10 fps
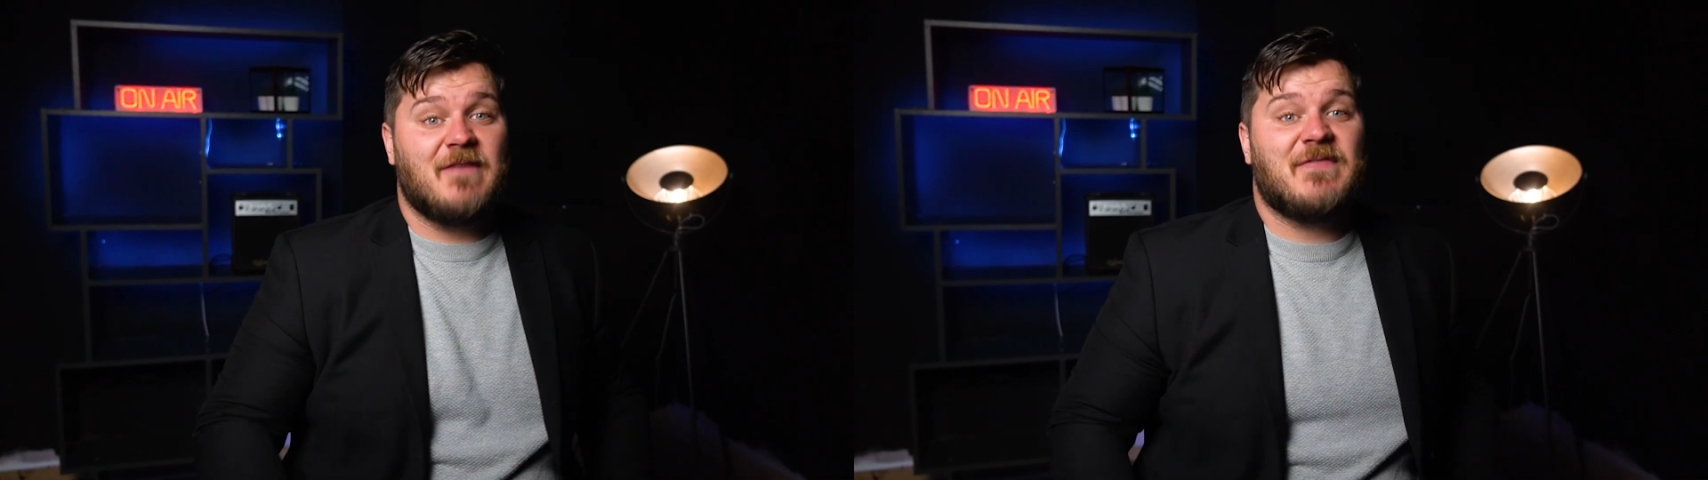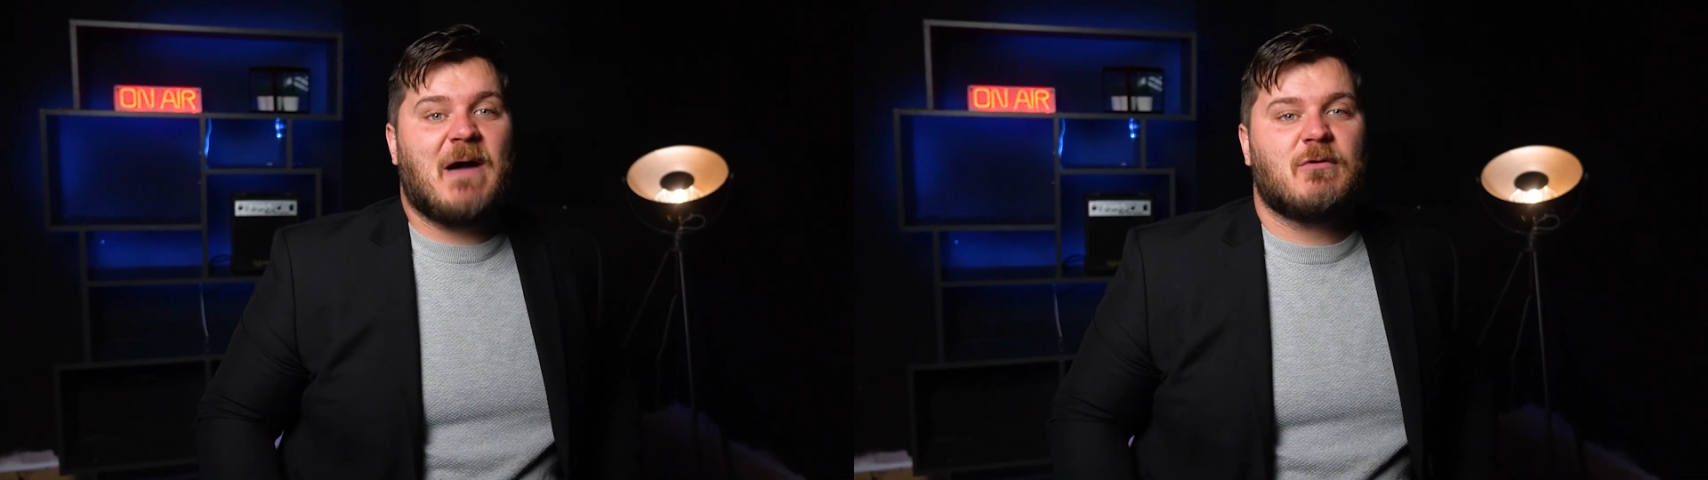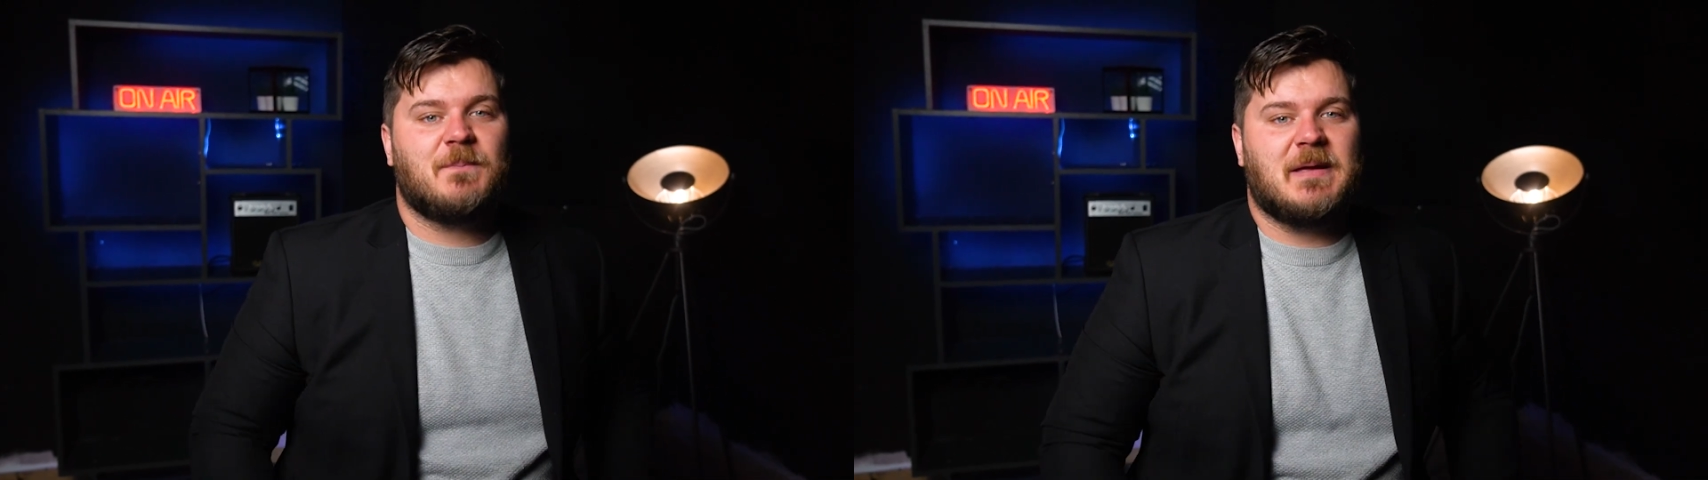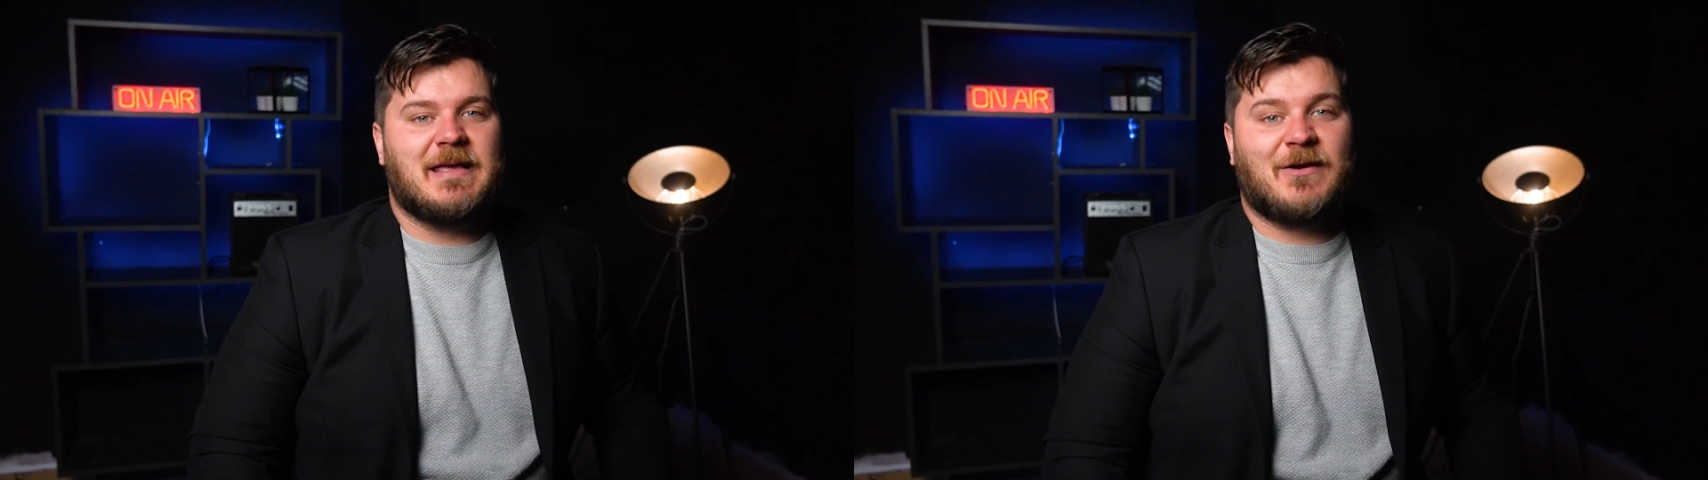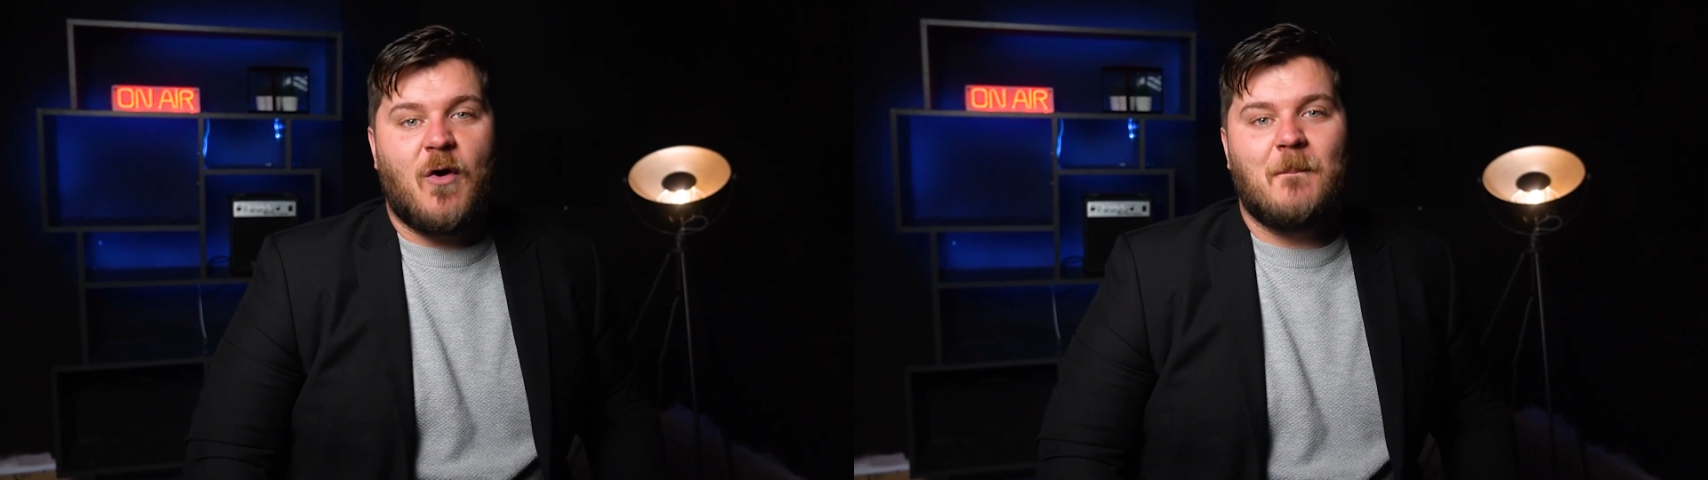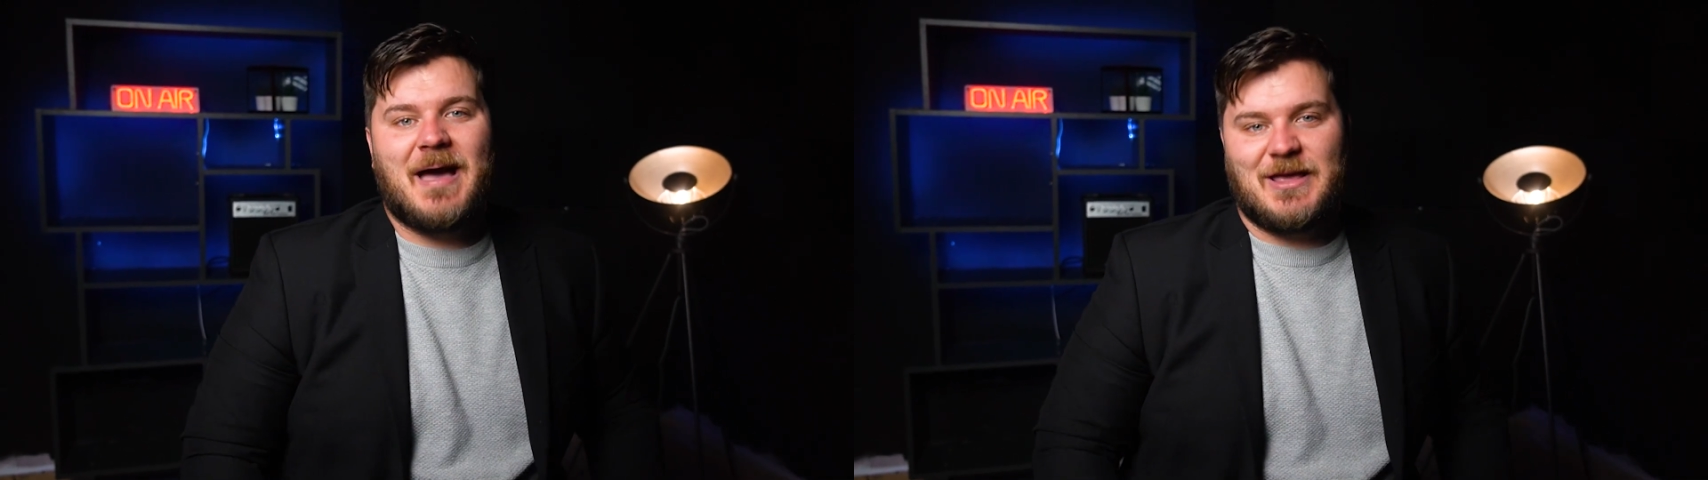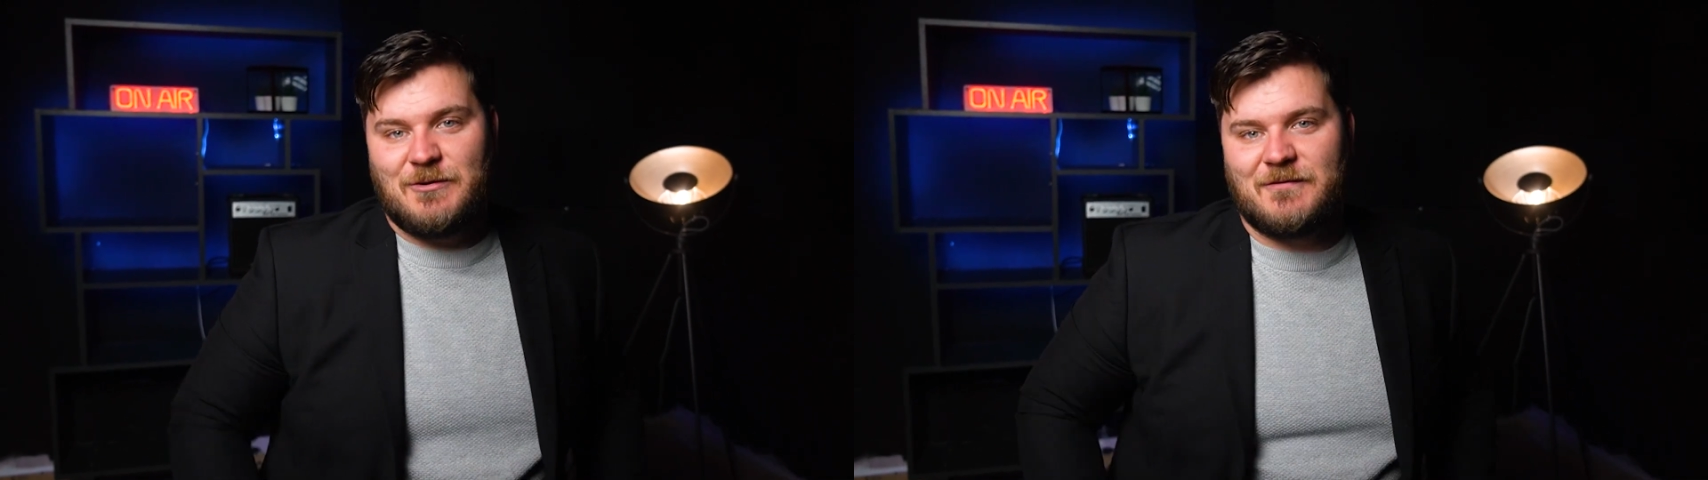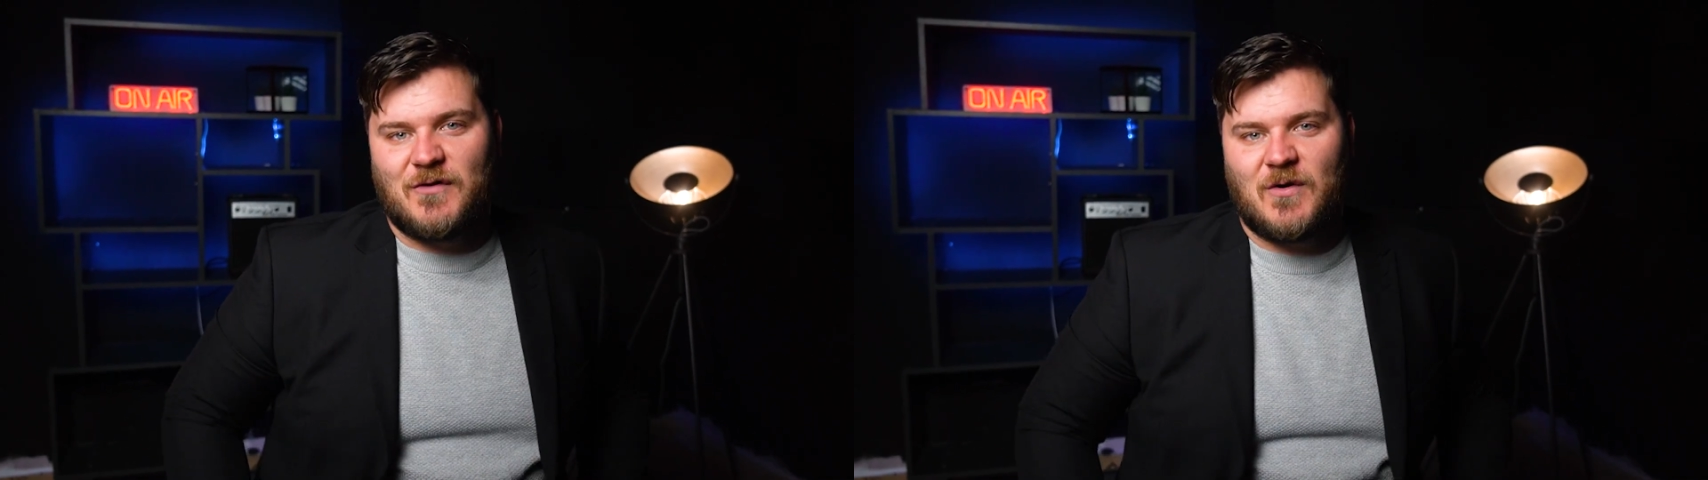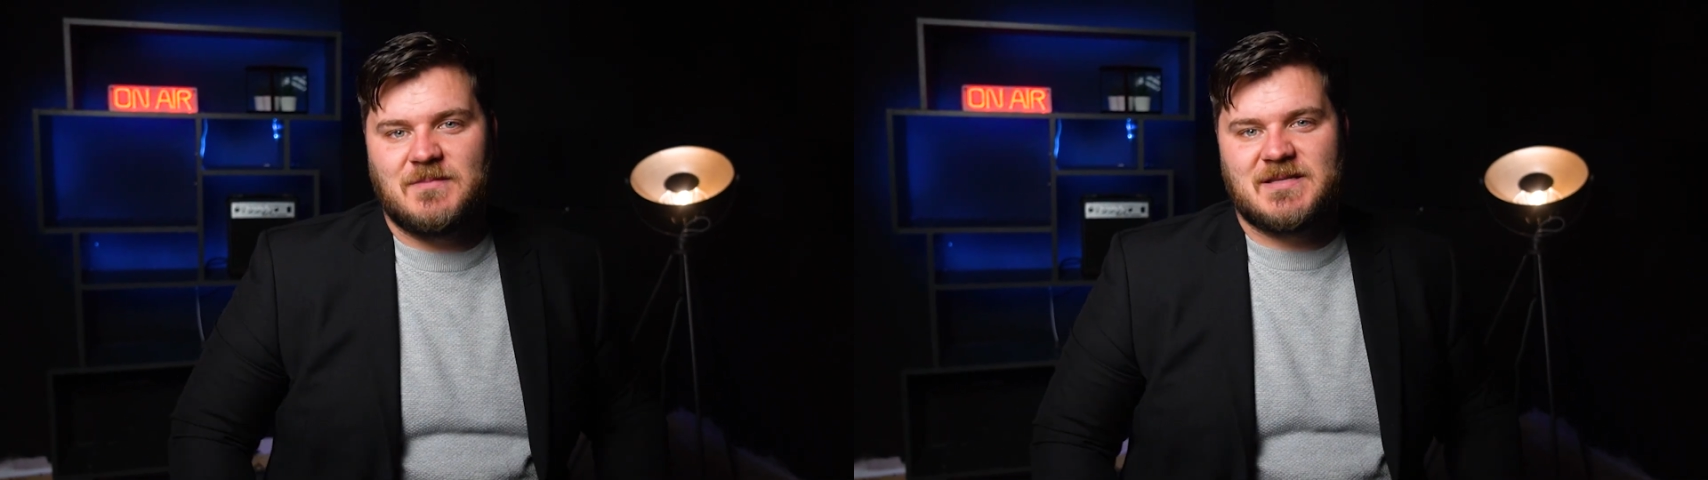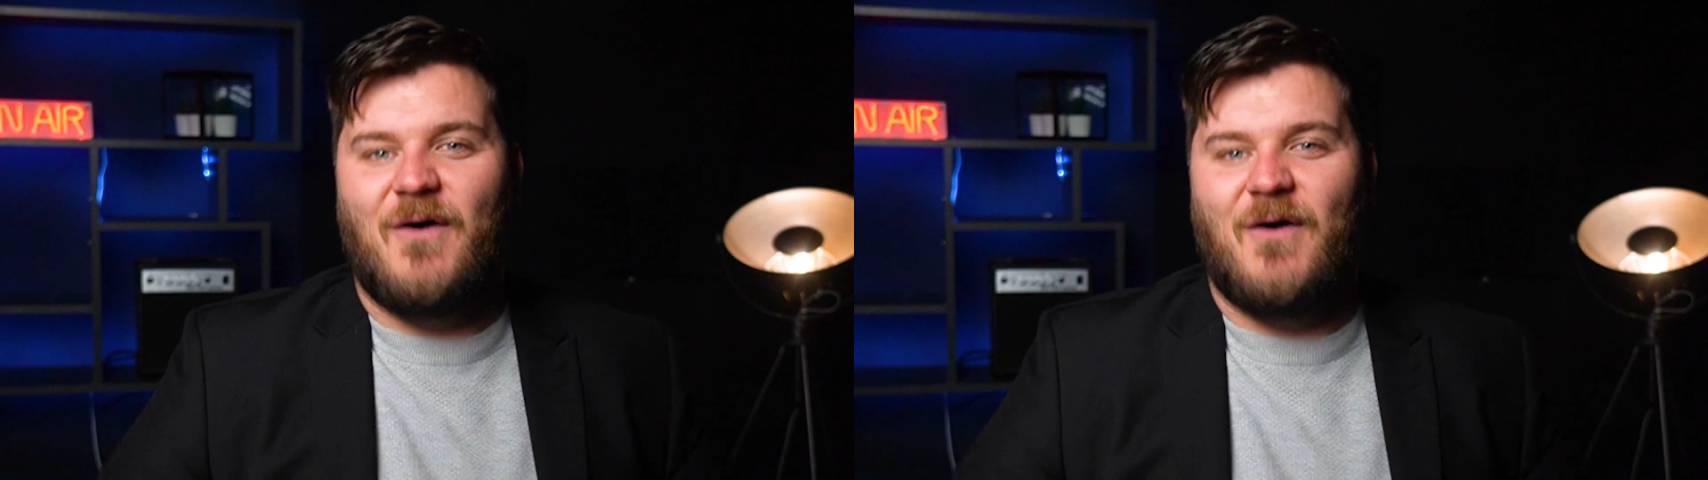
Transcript: and that would be combat uniforms